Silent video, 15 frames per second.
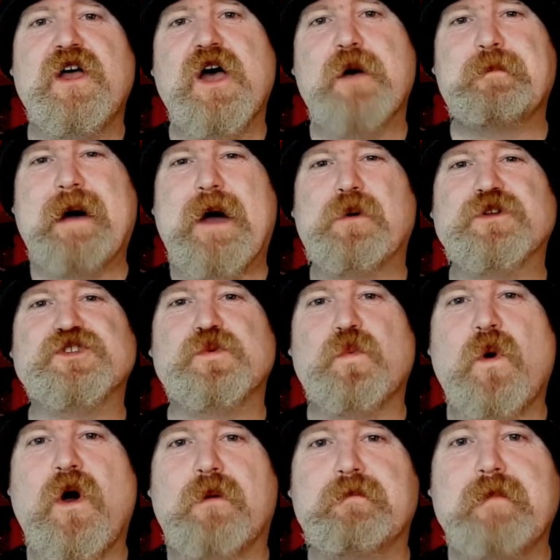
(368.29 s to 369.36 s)
about
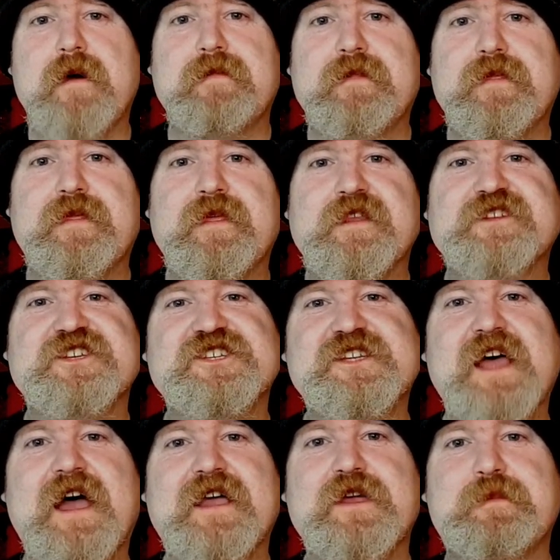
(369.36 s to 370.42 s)
what month to
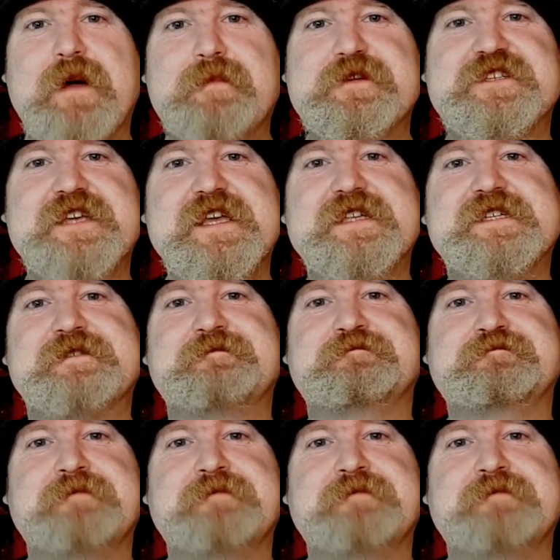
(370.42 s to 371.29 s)
start your pepper seeds.